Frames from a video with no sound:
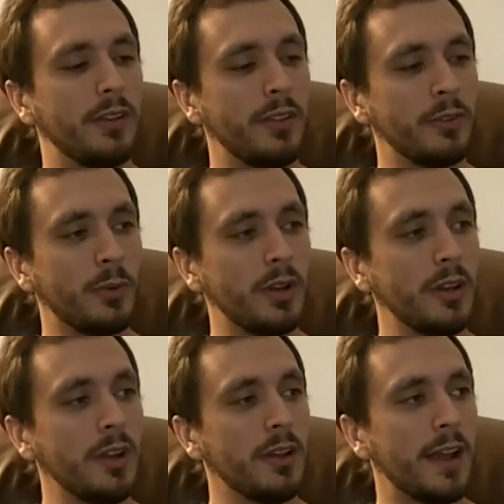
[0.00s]
This
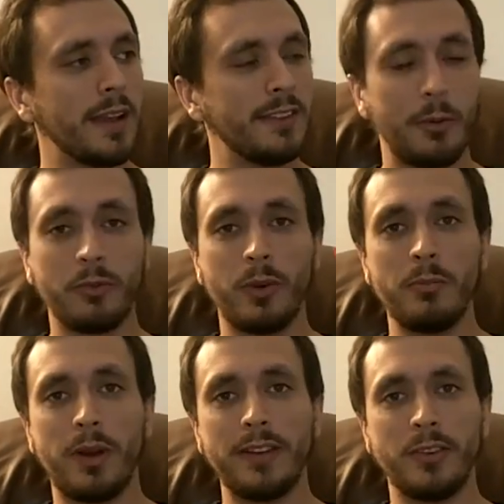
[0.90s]
one, like I said, was written
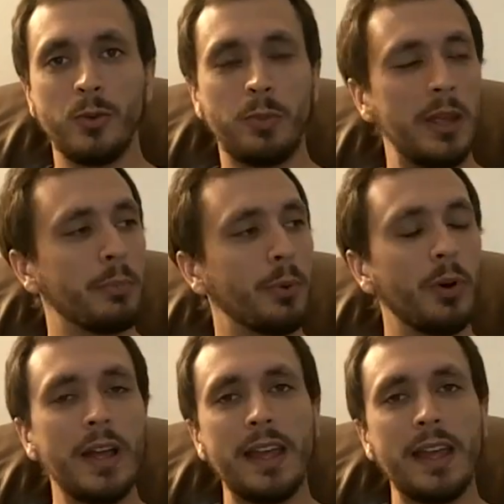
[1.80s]
by two people,